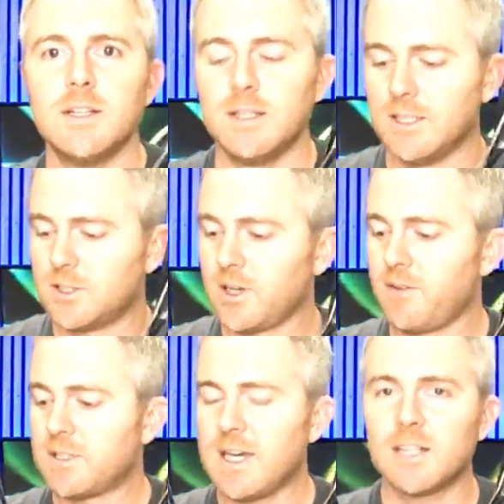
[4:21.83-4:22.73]
And so
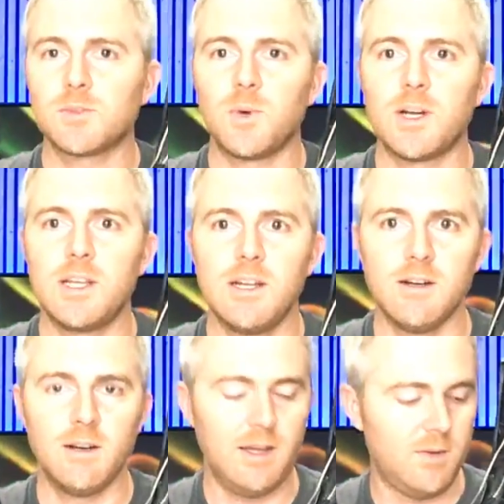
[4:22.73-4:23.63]
I've attached one here
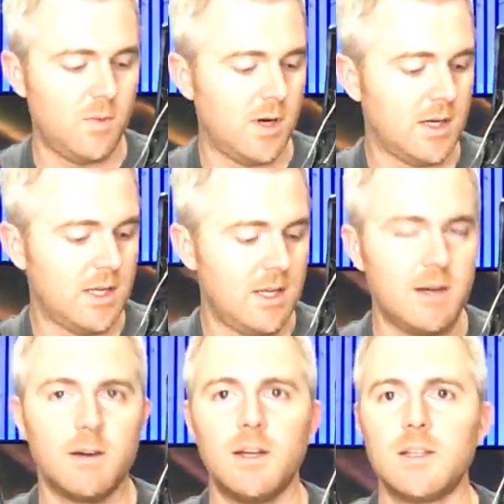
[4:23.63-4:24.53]
and one
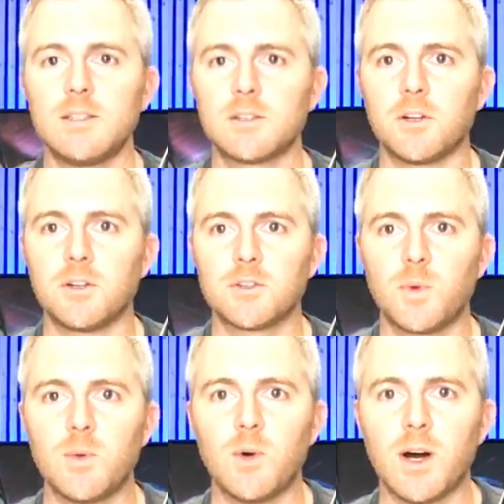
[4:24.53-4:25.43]
here. And these are little
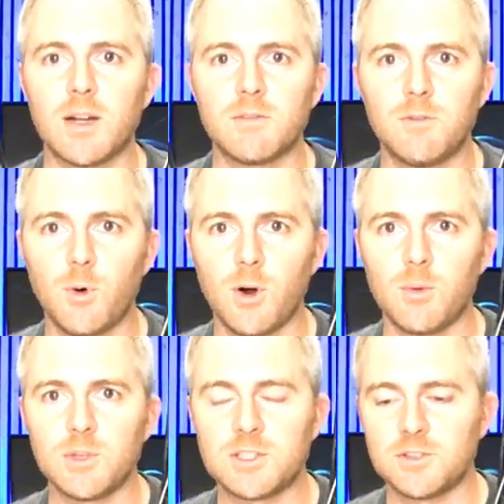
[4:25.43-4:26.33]
twenty watt, four
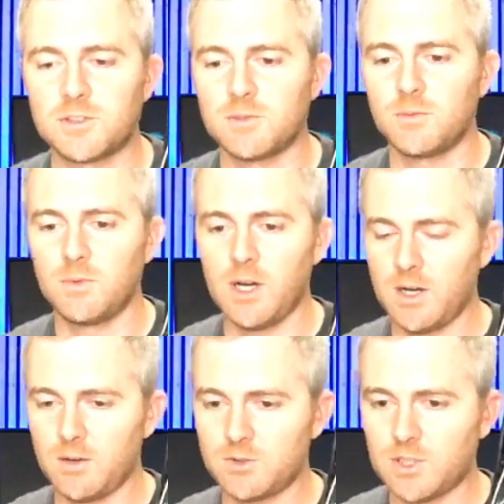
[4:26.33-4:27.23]
ohm resist,
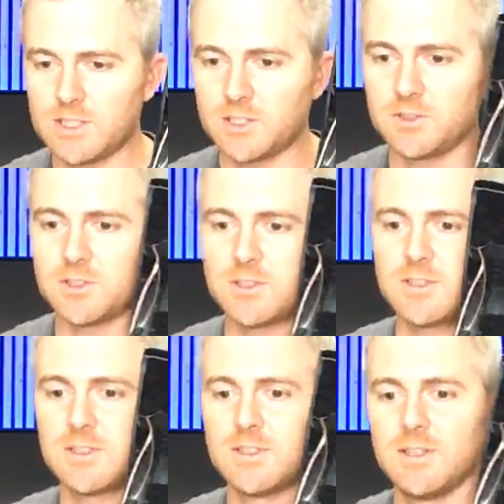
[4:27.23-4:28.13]
uh,
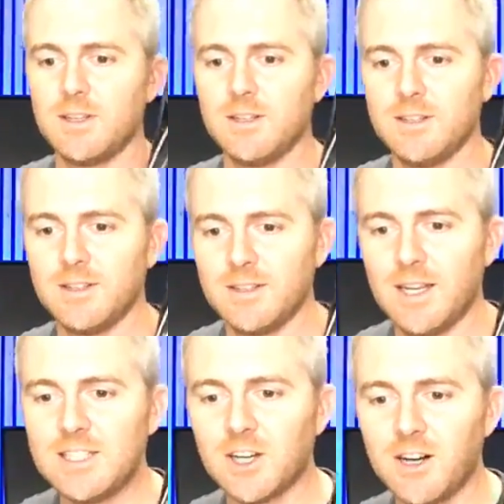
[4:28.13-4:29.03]
transducers.
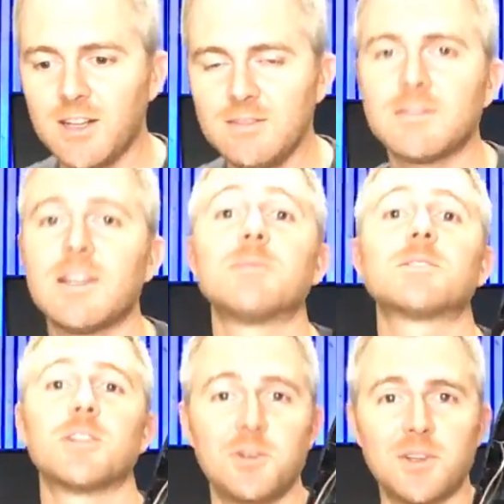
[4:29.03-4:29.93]
Hey, John,
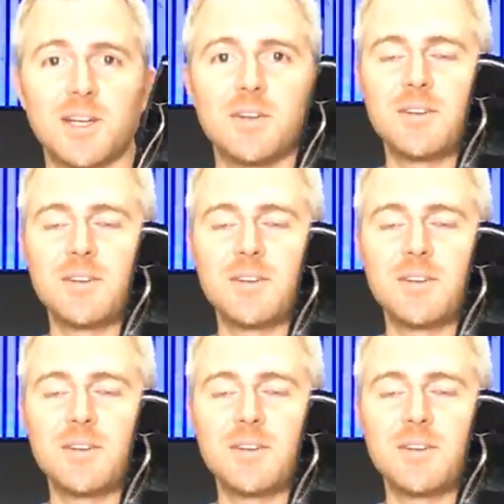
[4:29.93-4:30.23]
absolutely.